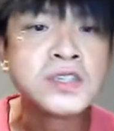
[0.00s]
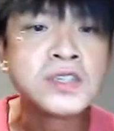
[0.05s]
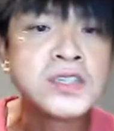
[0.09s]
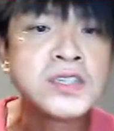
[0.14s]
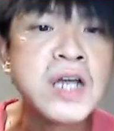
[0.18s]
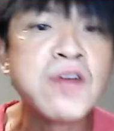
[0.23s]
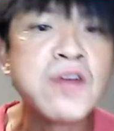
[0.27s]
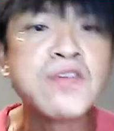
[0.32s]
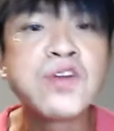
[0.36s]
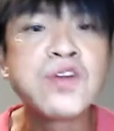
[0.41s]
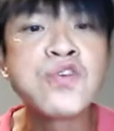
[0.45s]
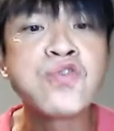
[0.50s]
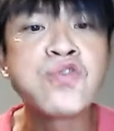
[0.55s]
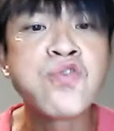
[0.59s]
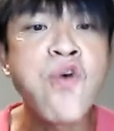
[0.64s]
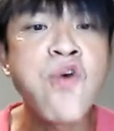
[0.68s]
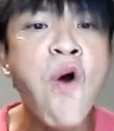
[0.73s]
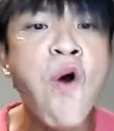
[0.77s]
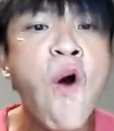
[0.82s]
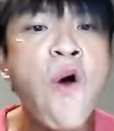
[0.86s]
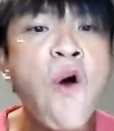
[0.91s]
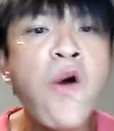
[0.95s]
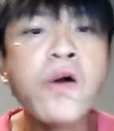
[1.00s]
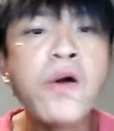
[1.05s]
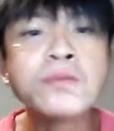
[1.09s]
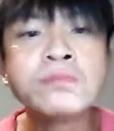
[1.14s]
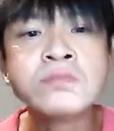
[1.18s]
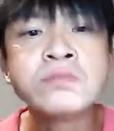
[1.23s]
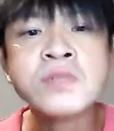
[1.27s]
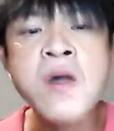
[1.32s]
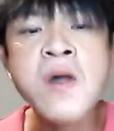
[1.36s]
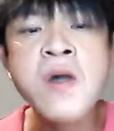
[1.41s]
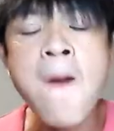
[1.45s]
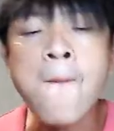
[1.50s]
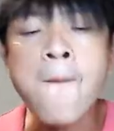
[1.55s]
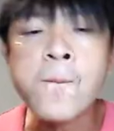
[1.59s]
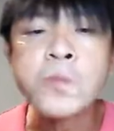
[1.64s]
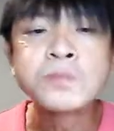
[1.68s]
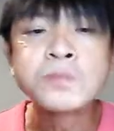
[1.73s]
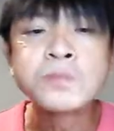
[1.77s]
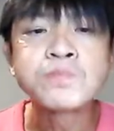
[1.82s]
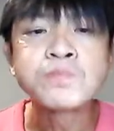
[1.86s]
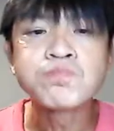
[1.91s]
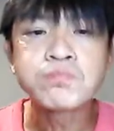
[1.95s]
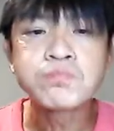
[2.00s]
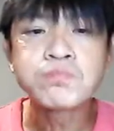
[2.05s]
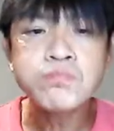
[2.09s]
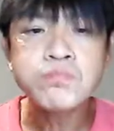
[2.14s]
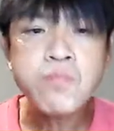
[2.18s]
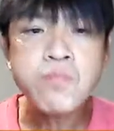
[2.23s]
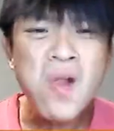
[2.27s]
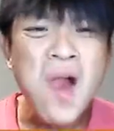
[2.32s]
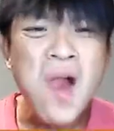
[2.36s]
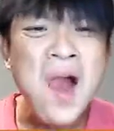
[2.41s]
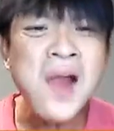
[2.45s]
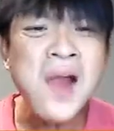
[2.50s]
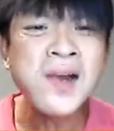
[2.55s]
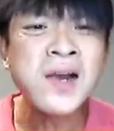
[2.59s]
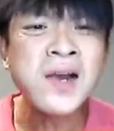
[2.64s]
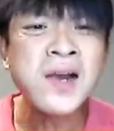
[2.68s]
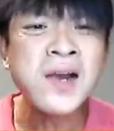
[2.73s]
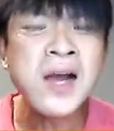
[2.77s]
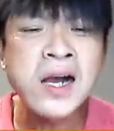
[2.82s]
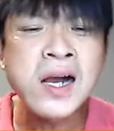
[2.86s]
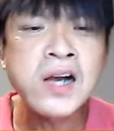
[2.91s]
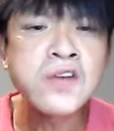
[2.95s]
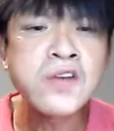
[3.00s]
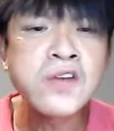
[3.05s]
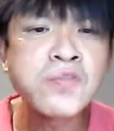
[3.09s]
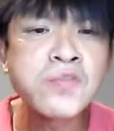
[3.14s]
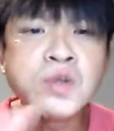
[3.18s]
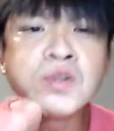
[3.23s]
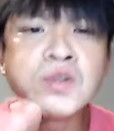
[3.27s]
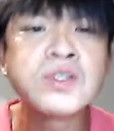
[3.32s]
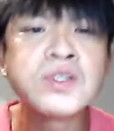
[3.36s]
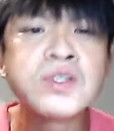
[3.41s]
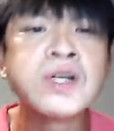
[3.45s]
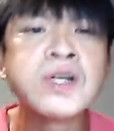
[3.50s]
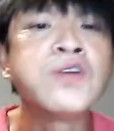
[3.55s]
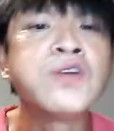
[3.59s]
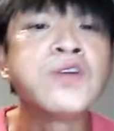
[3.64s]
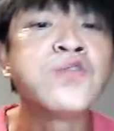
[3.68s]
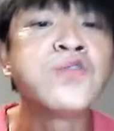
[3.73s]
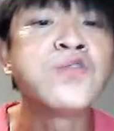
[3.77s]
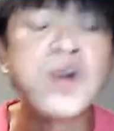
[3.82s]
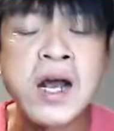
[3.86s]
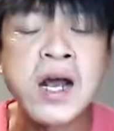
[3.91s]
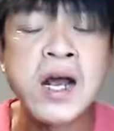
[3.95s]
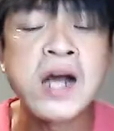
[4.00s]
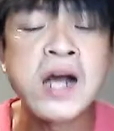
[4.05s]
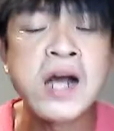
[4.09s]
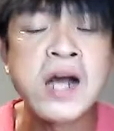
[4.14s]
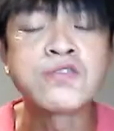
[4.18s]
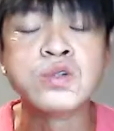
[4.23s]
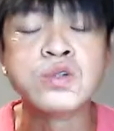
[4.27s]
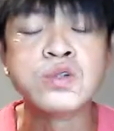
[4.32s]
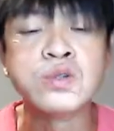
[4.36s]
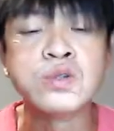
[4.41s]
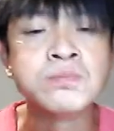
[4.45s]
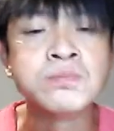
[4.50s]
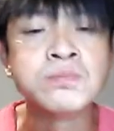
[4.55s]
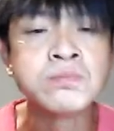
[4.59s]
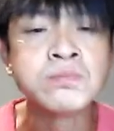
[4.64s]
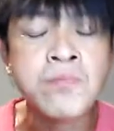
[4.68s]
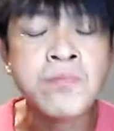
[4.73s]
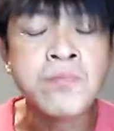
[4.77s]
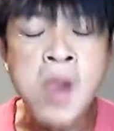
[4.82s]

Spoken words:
74.5, between 74.5 to